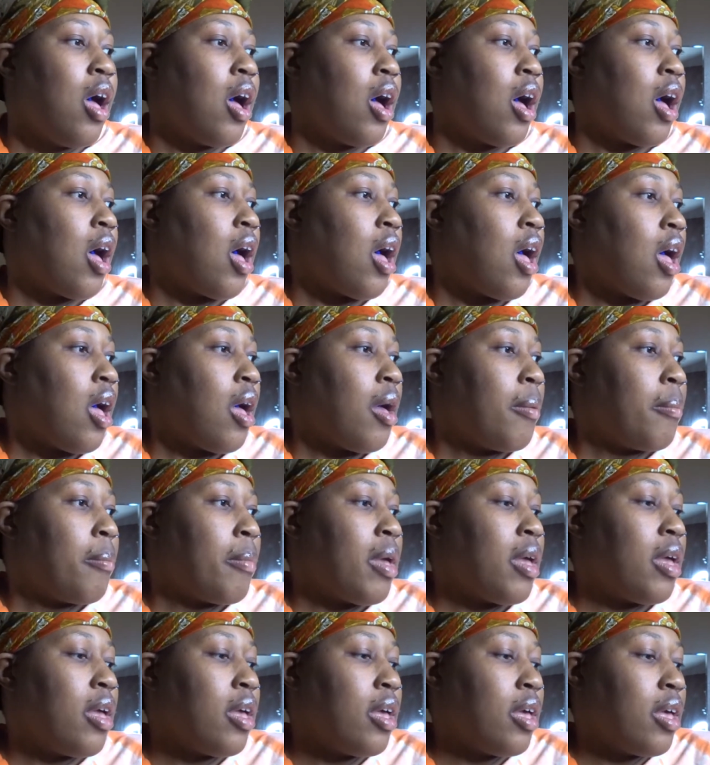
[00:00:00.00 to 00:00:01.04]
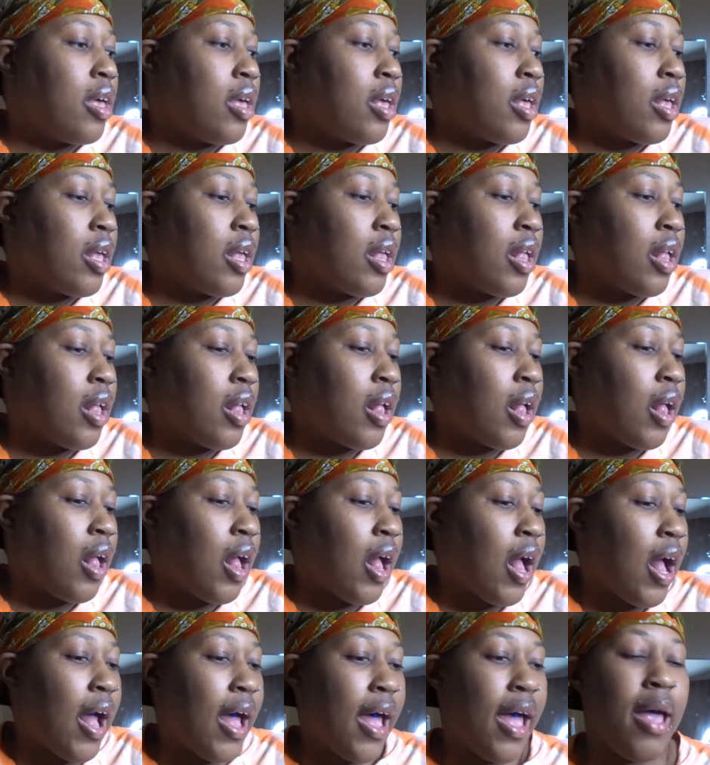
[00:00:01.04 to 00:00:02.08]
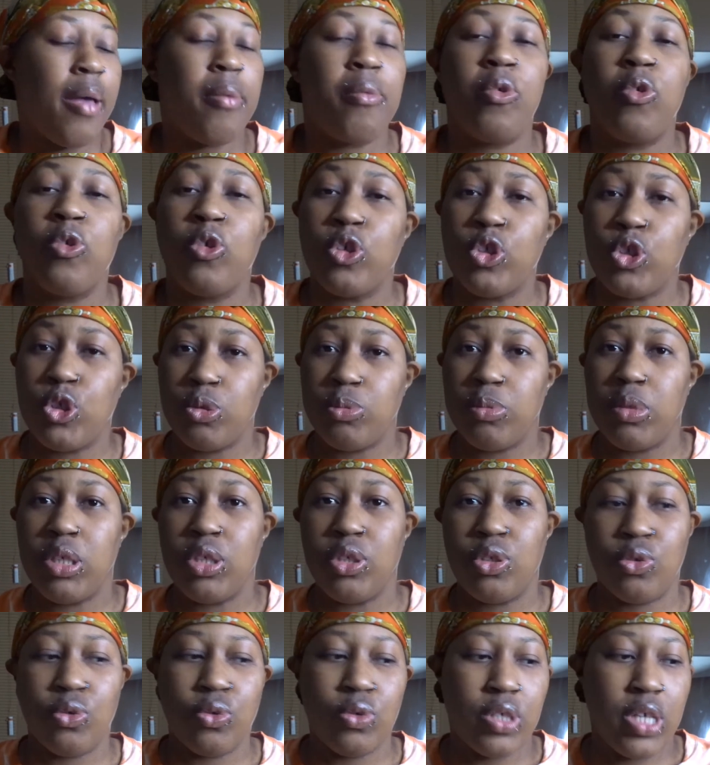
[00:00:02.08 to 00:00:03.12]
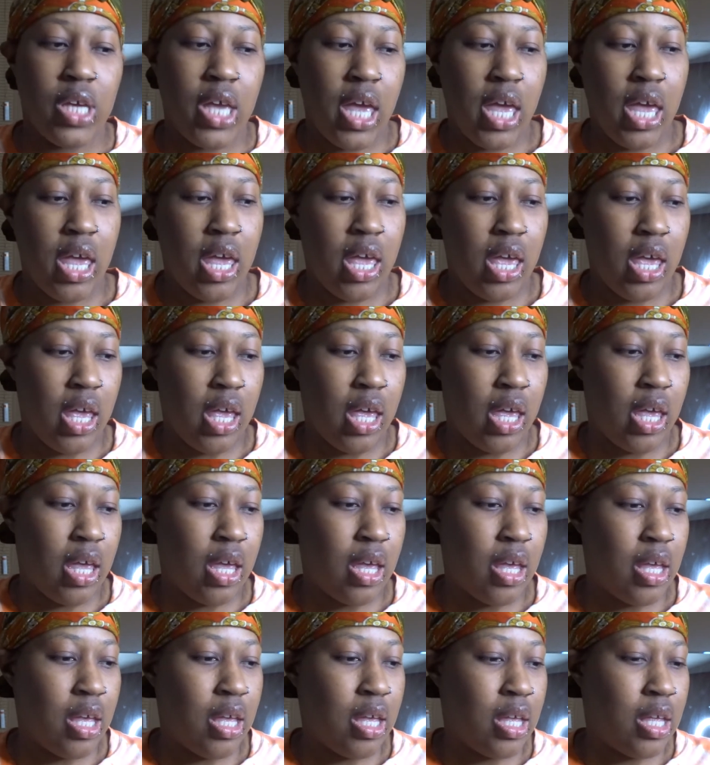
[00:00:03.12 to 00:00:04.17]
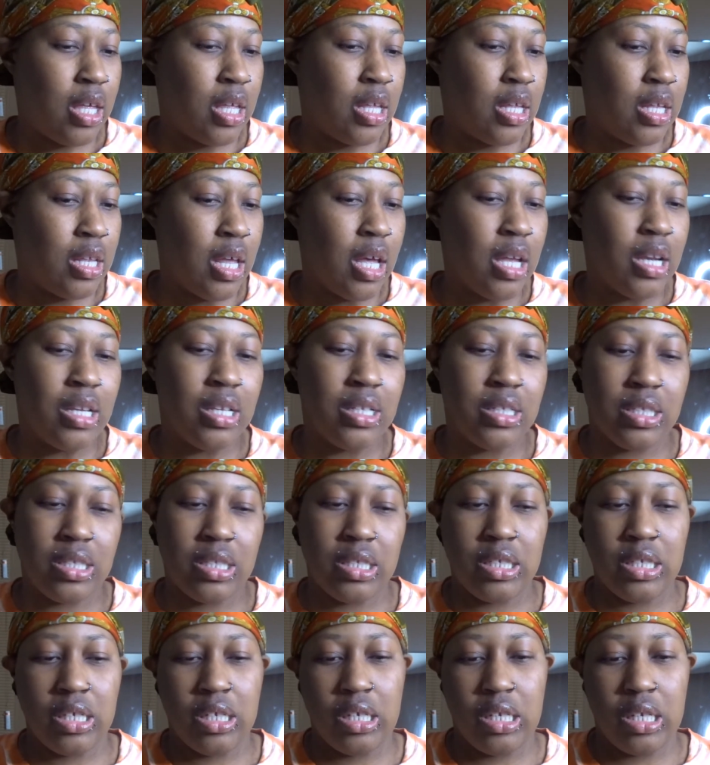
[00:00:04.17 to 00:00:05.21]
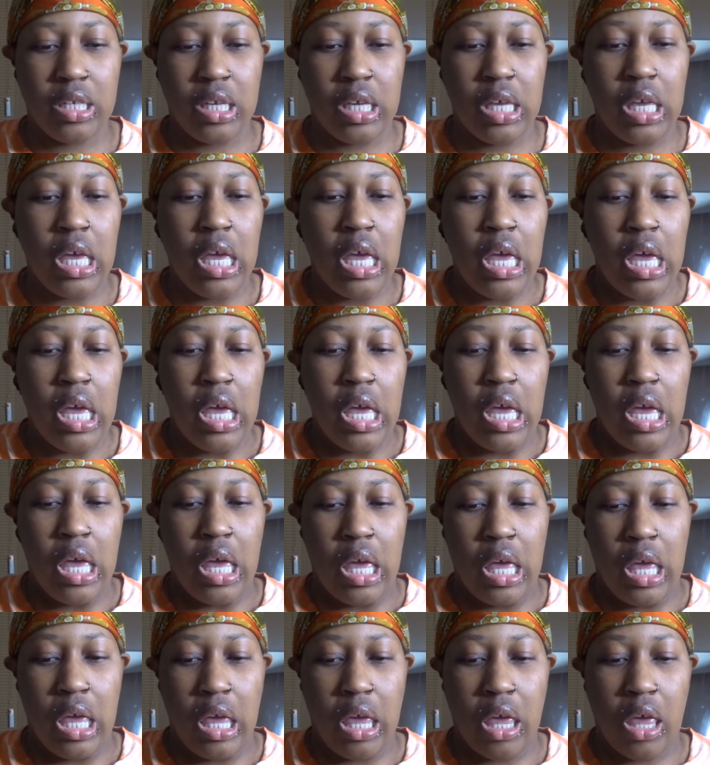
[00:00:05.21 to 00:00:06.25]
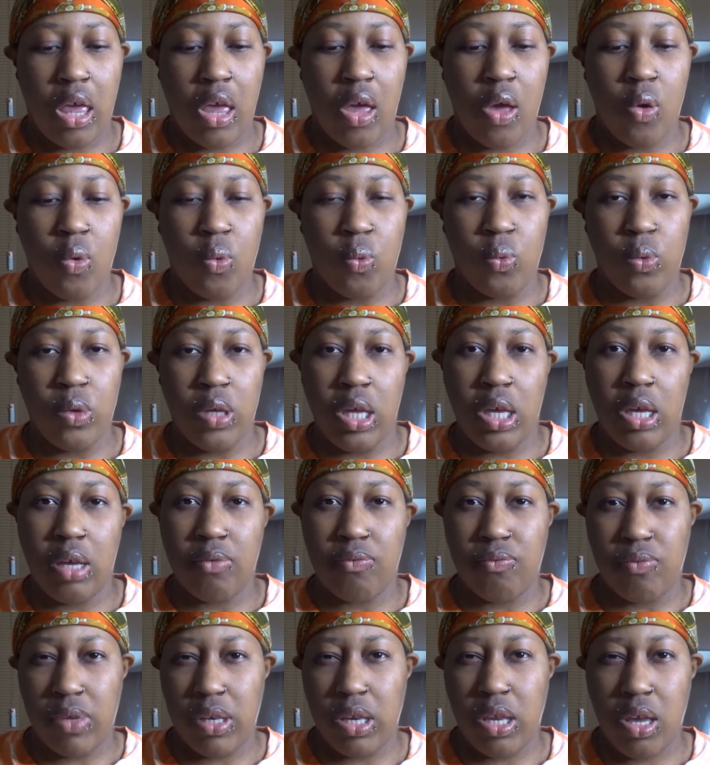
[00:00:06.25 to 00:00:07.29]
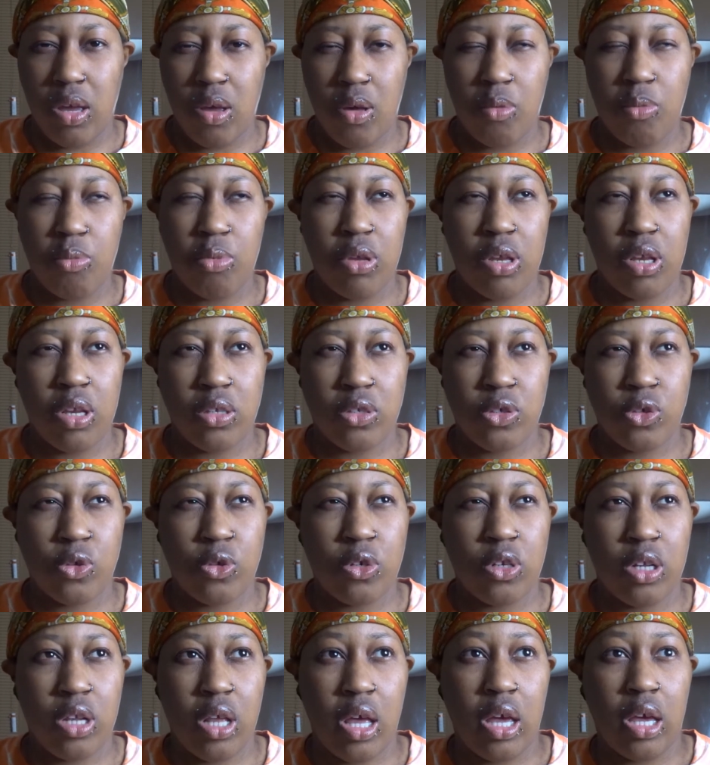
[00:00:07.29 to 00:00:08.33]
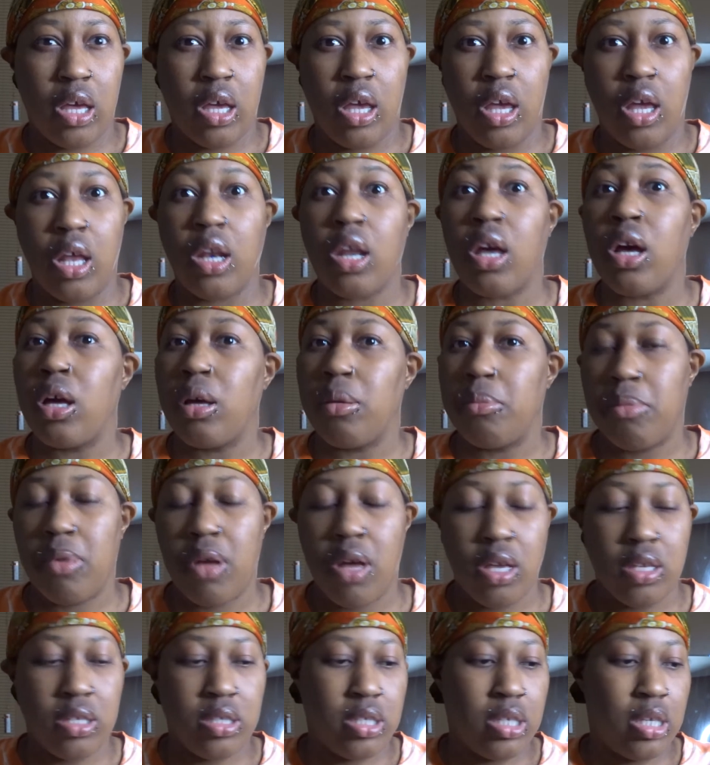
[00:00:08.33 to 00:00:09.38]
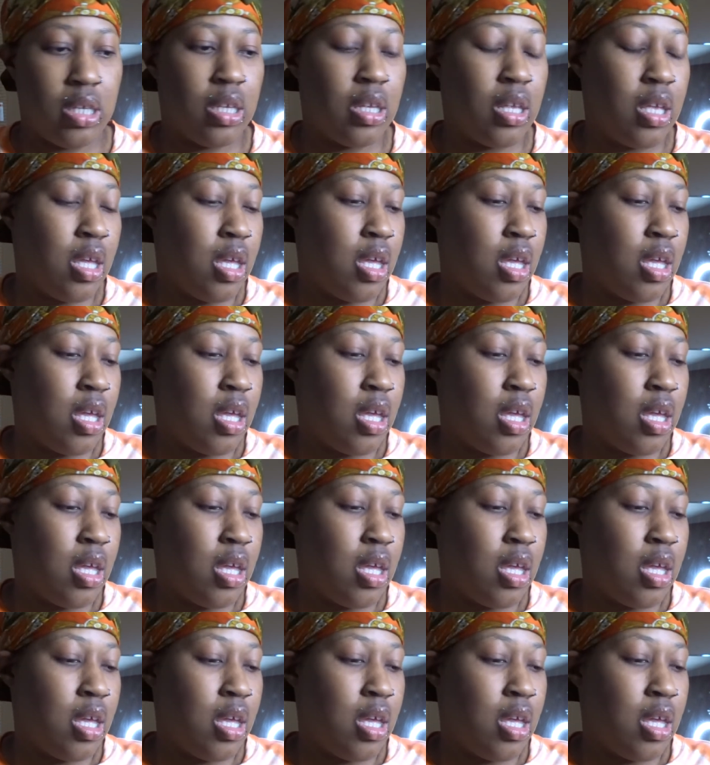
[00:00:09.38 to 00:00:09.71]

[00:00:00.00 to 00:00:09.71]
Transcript: I am going to be doing not necessarily a week video, but sort of like an unboxing.